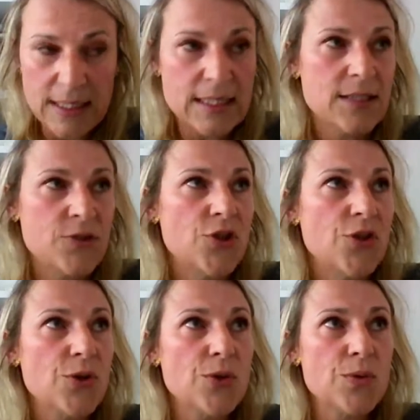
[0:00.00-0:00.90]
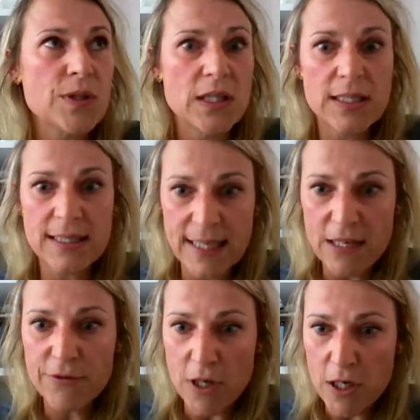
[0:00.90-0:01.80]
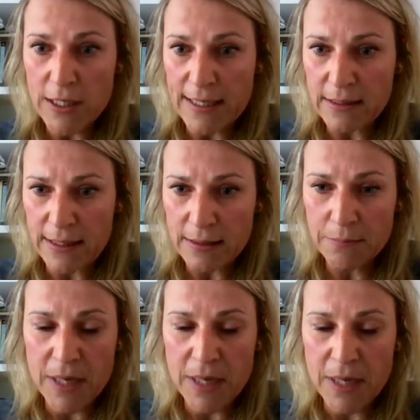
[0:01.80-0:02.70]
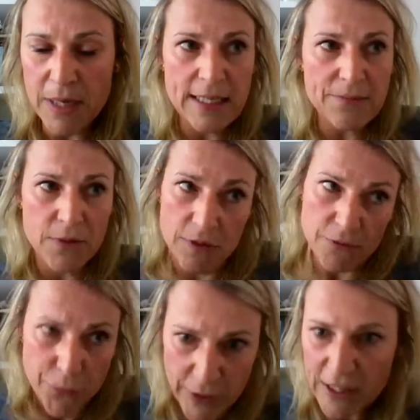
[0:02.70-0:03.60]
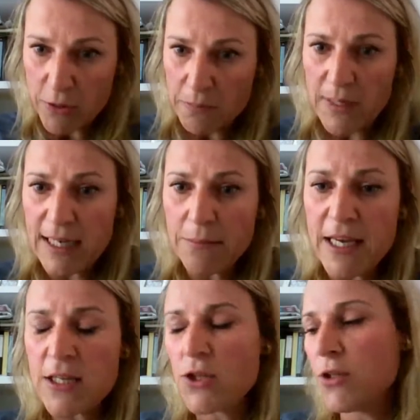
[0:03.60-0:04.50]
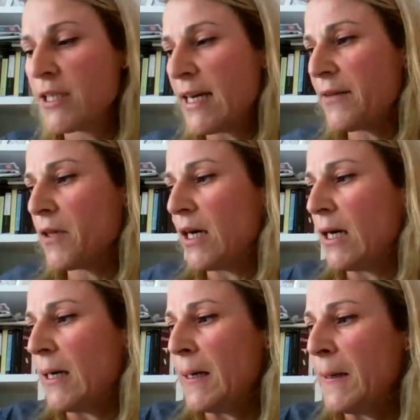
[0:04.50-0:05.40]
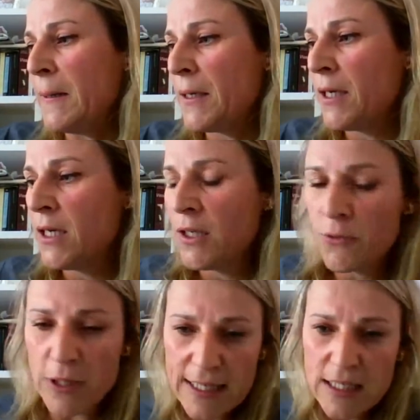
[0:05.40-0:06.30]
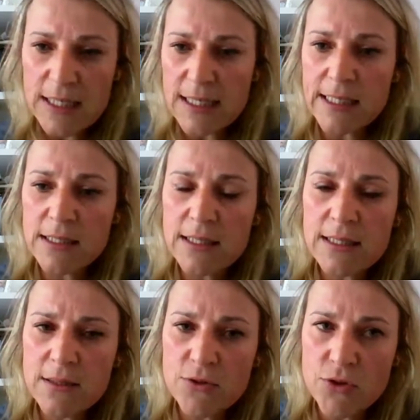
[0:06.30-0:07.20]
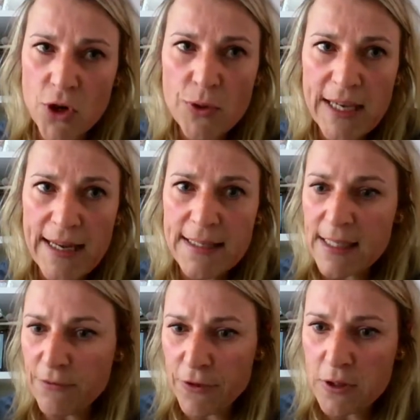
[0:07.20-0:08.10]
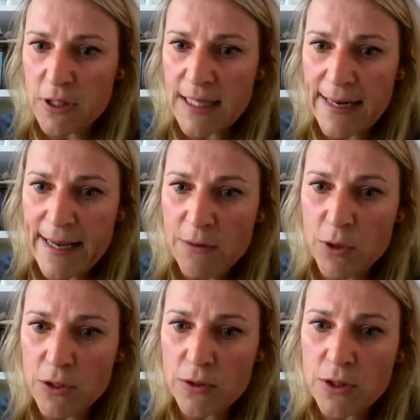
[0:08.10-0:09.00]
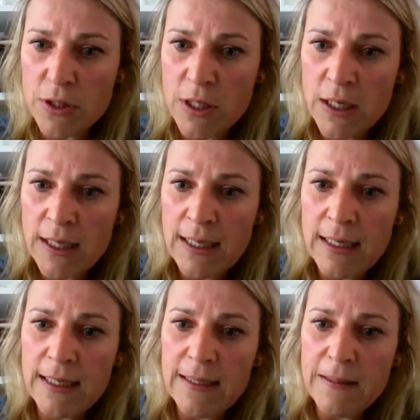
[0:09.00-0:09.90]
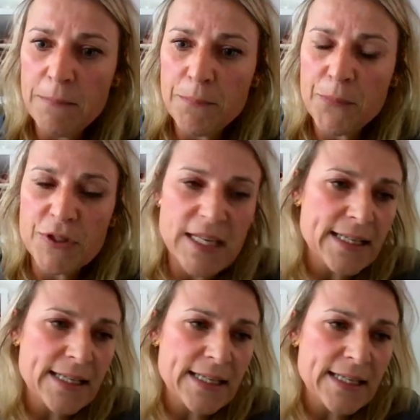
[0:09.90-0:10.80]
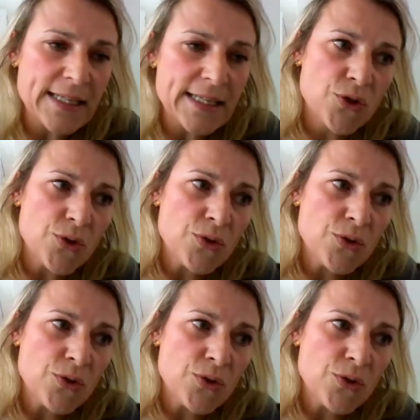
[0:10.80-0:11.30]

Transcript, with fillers: is to uh, safeguard and, and, make sure that freedom, make sure that uh, religious leaders don't get the influence that they want, um, pretending to